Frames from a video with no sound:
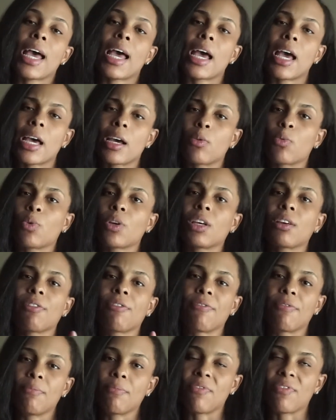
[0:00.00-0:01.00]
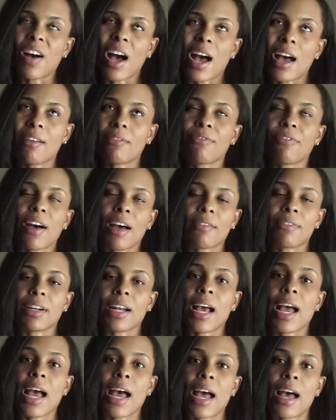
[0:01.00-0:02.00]
at week
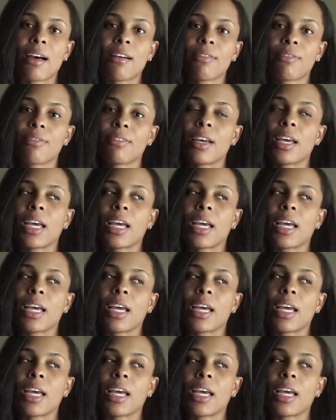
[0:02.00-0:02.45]
5.5,